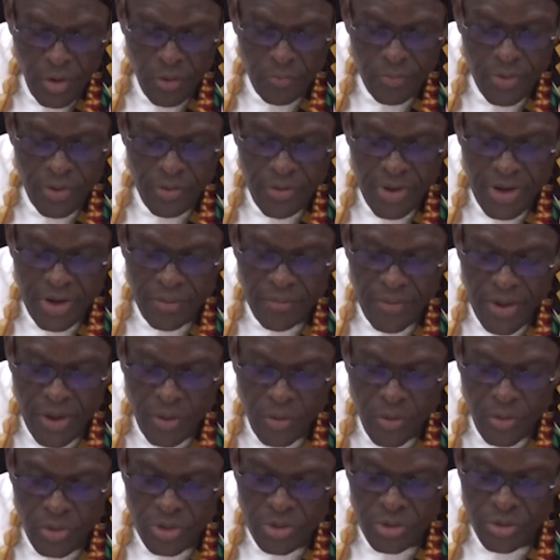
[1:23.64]
the relevant
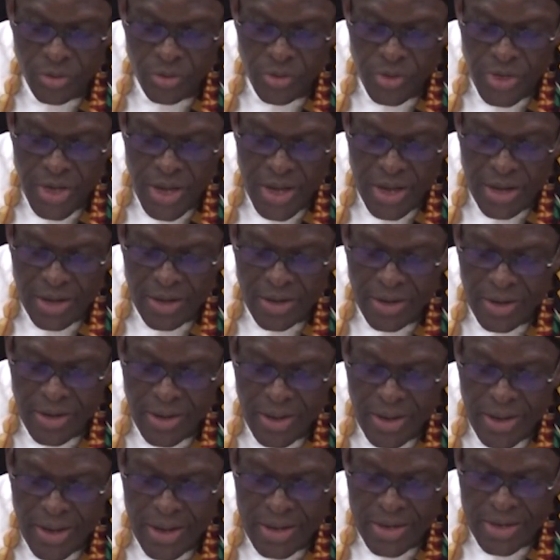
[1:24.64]
constitutional
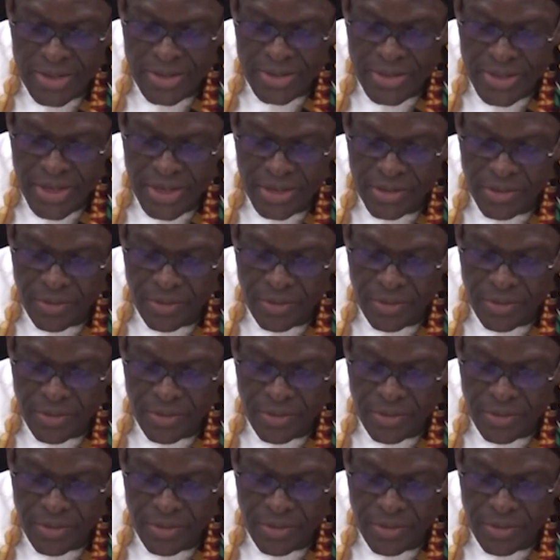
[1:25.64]
and legislative